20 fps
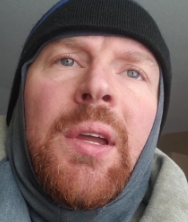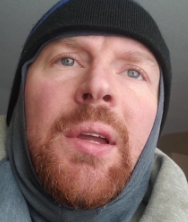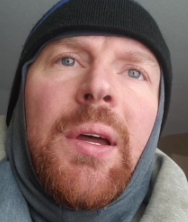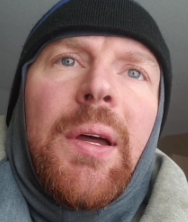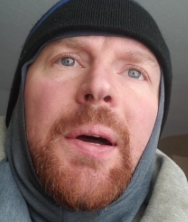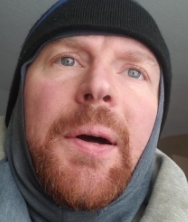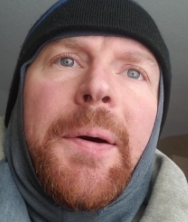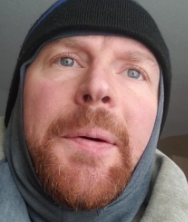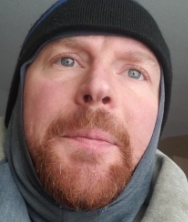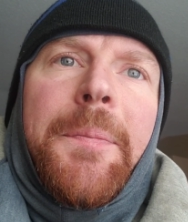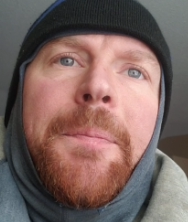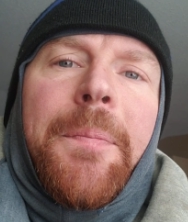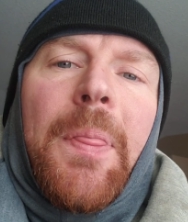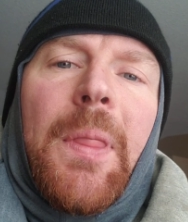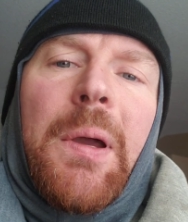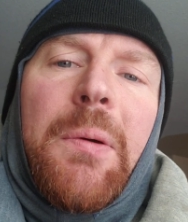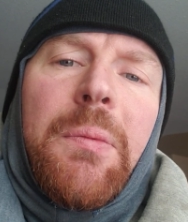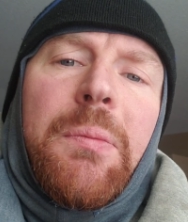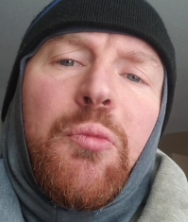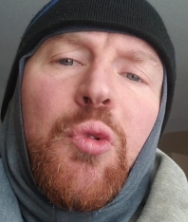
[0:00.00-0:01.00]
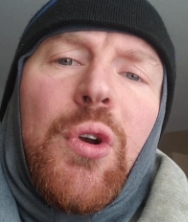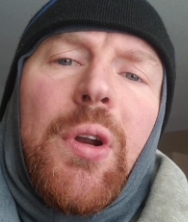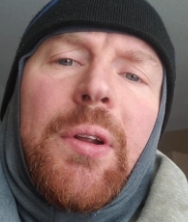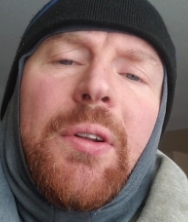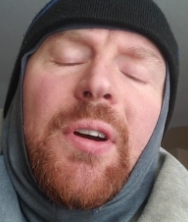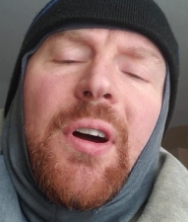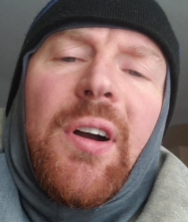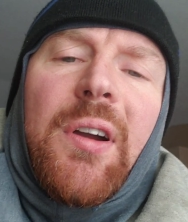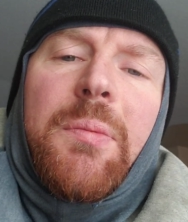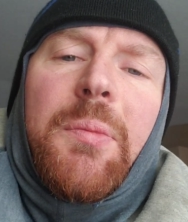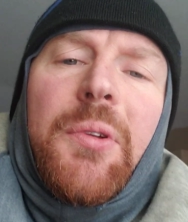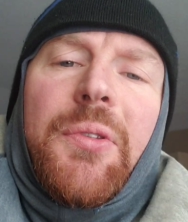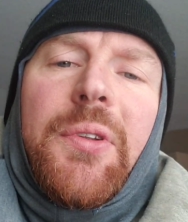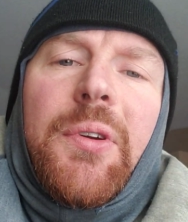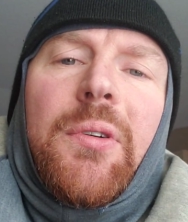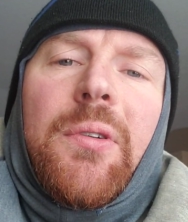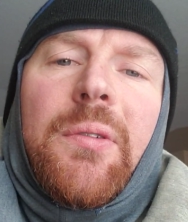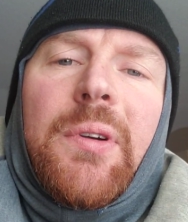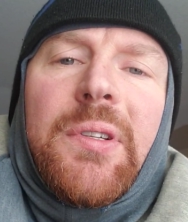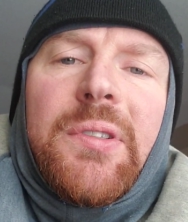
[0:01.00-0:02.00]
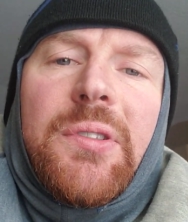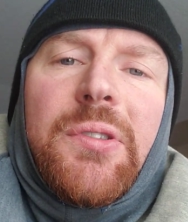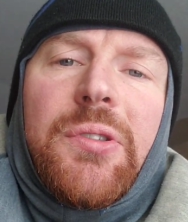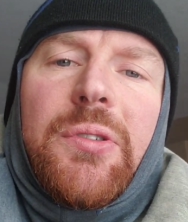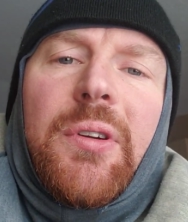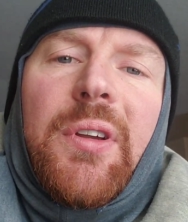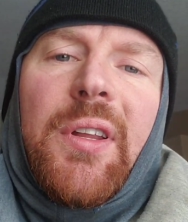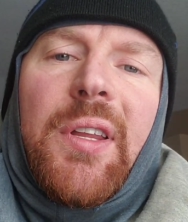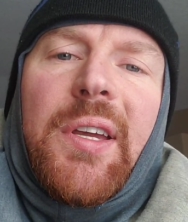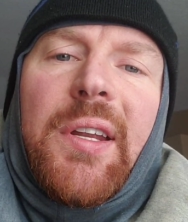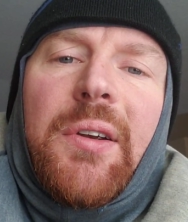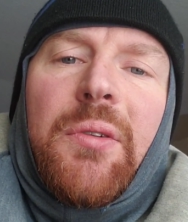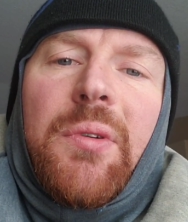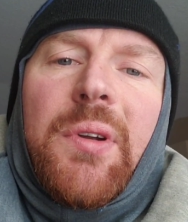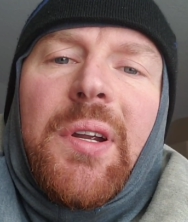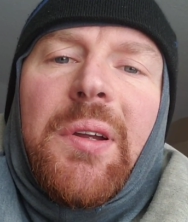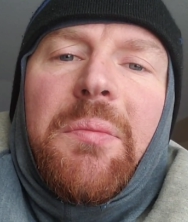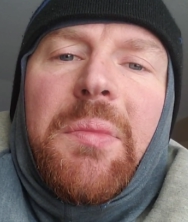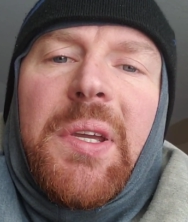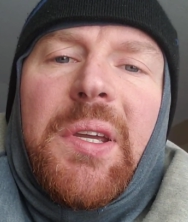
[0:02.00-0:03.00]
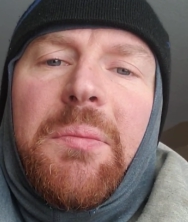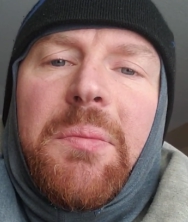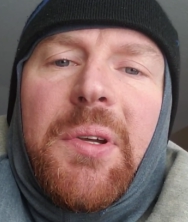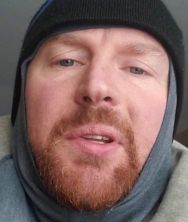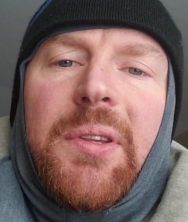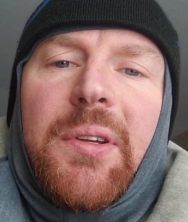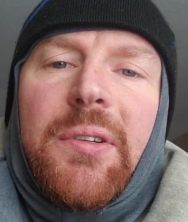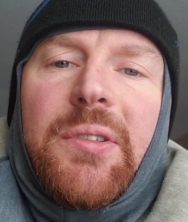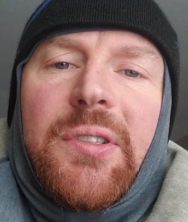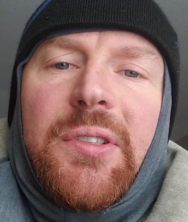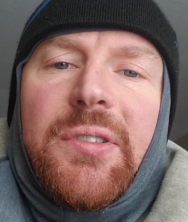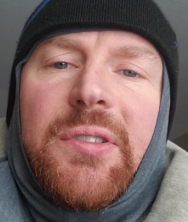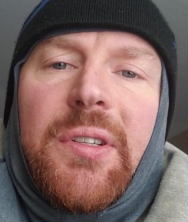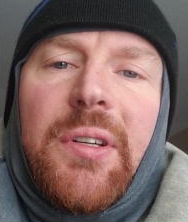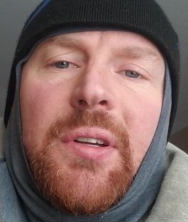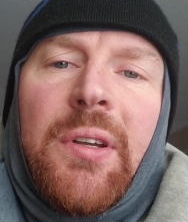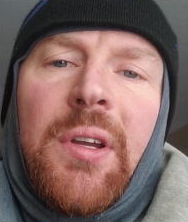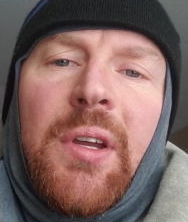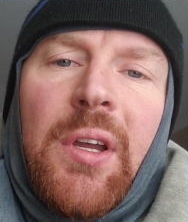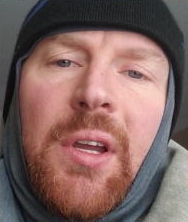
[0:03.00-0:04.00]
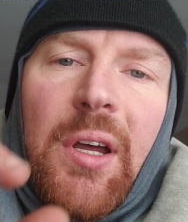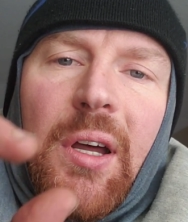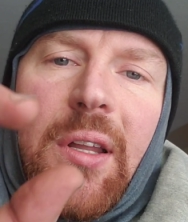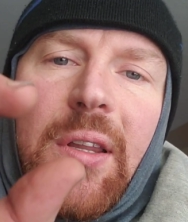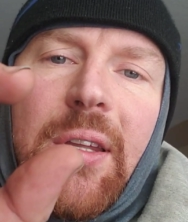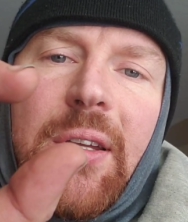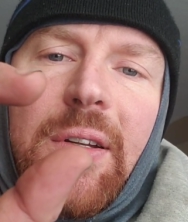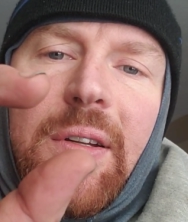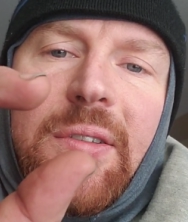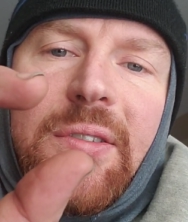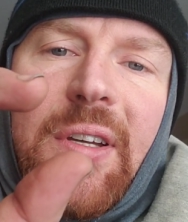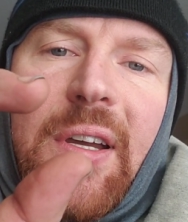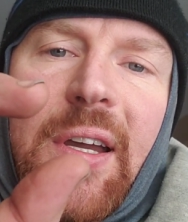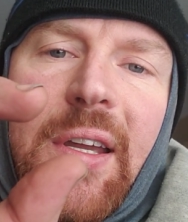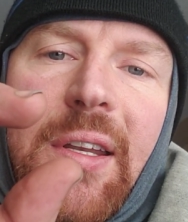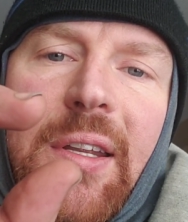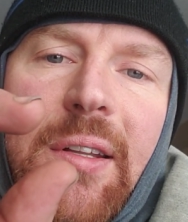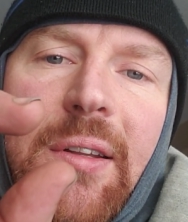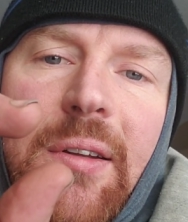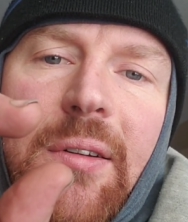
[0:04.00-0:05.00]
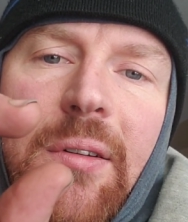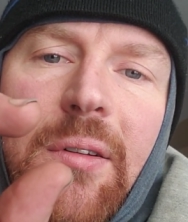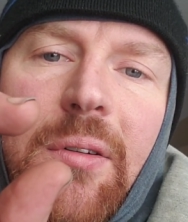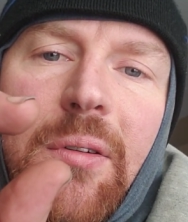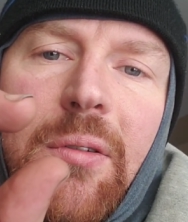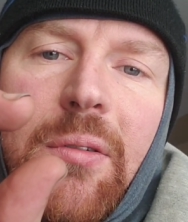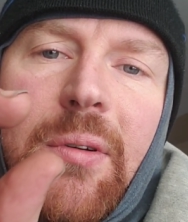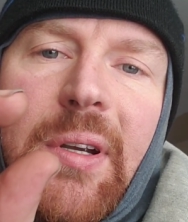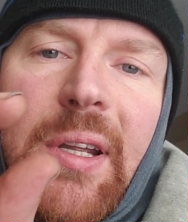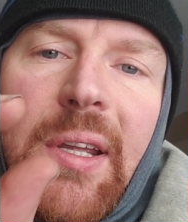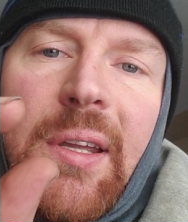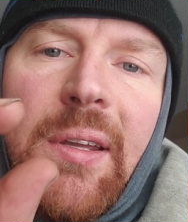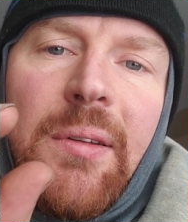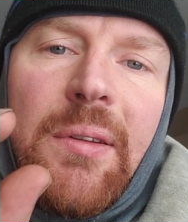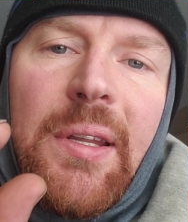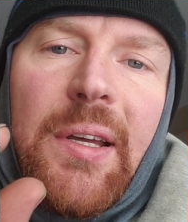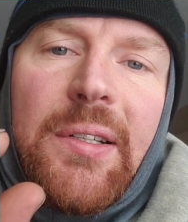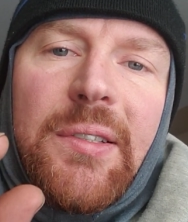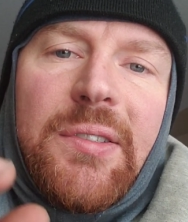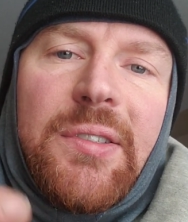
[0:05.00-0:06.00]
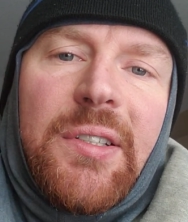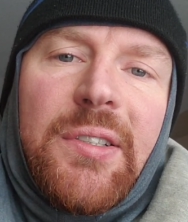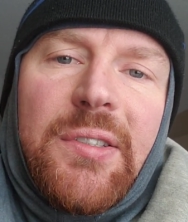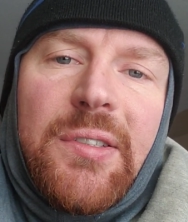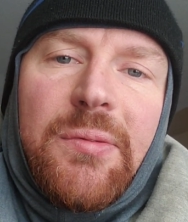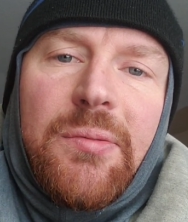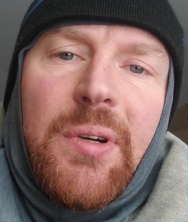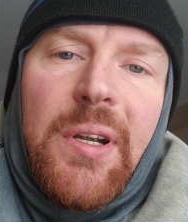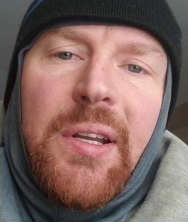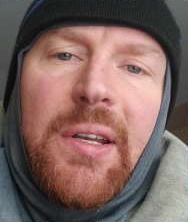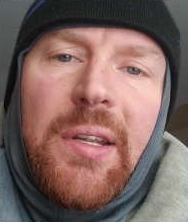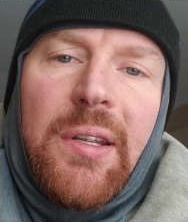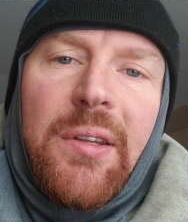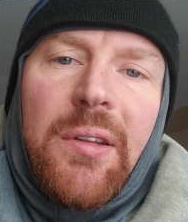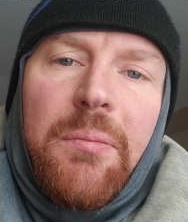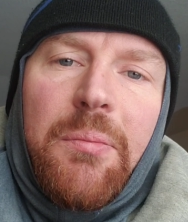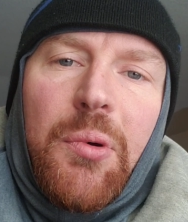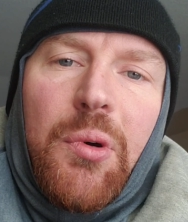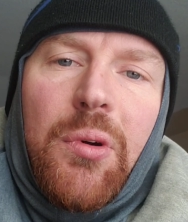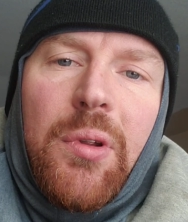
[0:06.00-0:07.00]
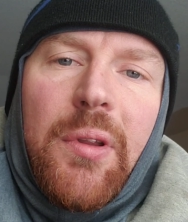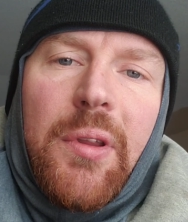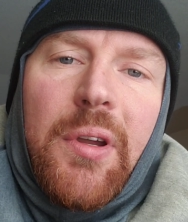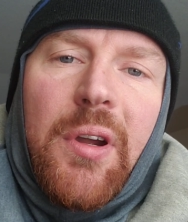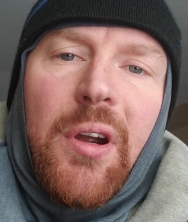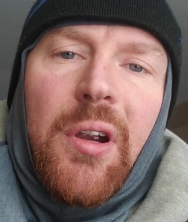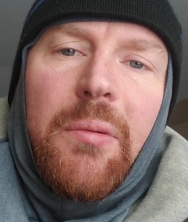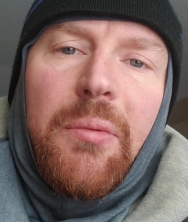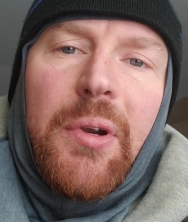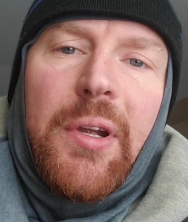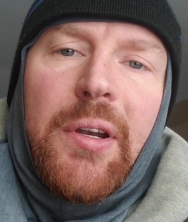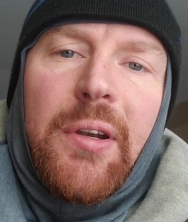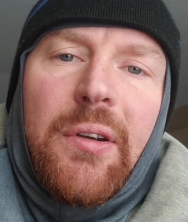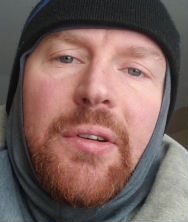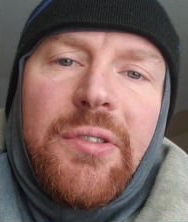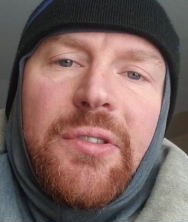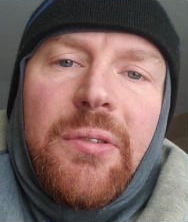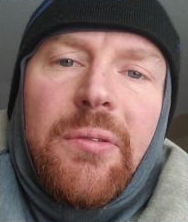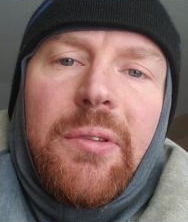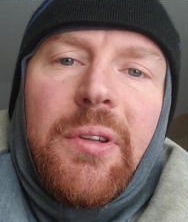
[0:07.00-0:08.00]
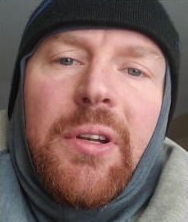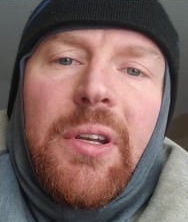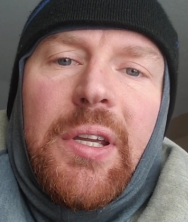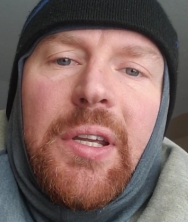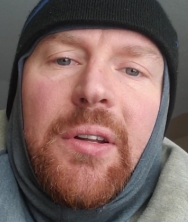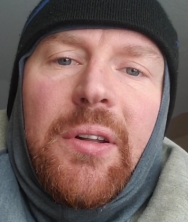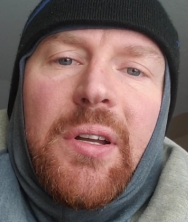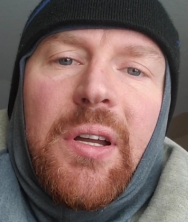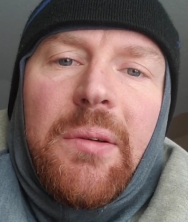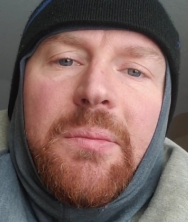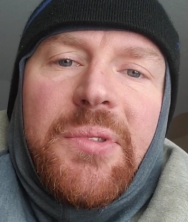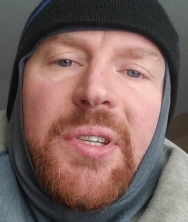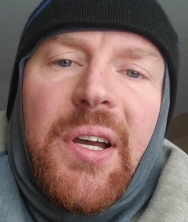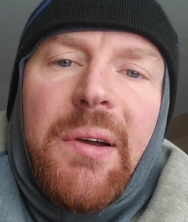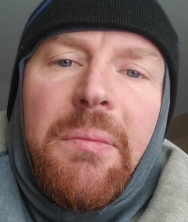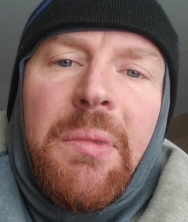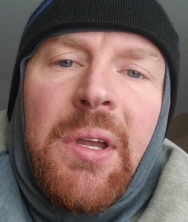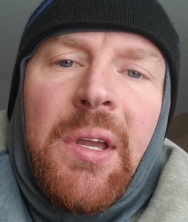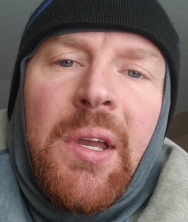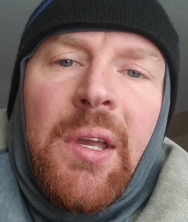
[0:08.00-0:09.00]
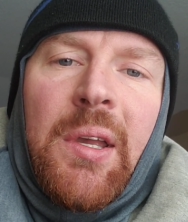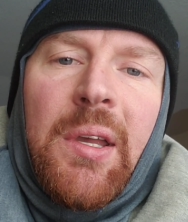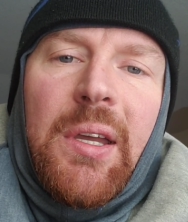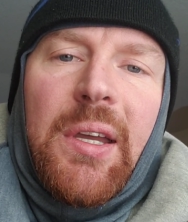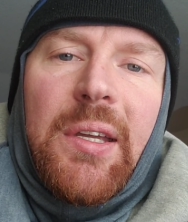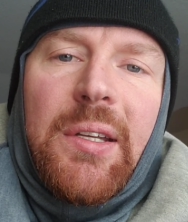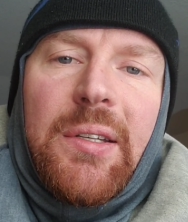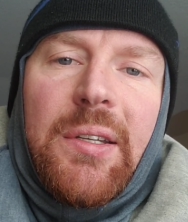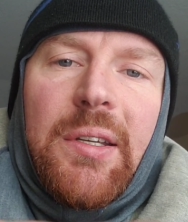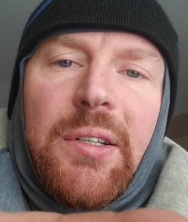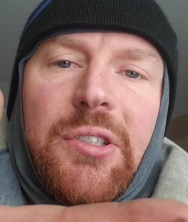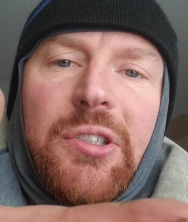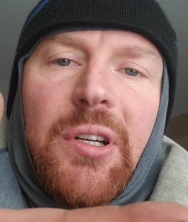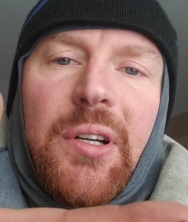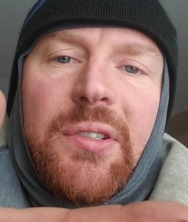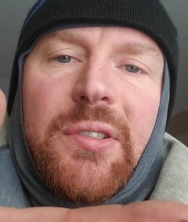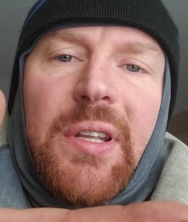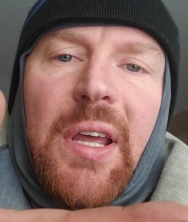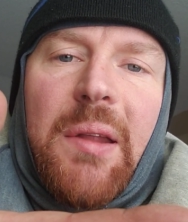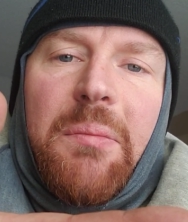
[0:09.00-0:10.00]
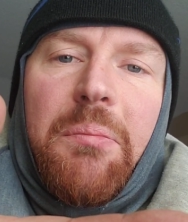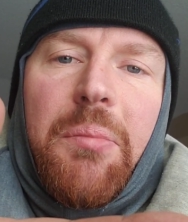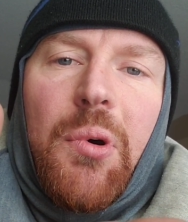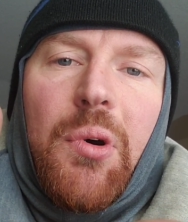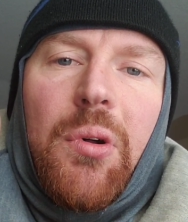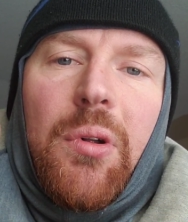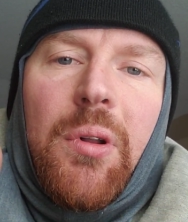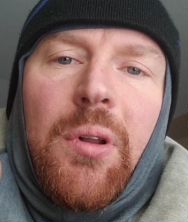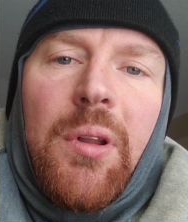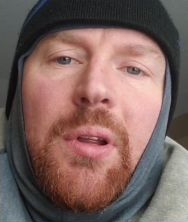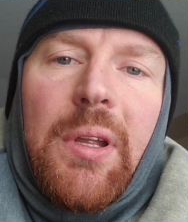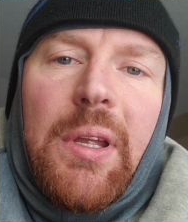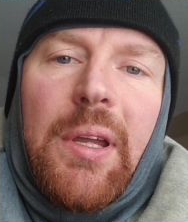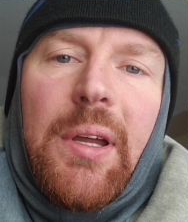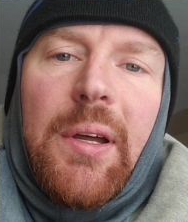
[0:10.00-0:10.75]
When I talk about the O-rings, I'll show you later what I mean, but they're just a little tiny little O-ring that sits right in the bowl of the carburetor, and so when the needle comes up, it shuts that bowl,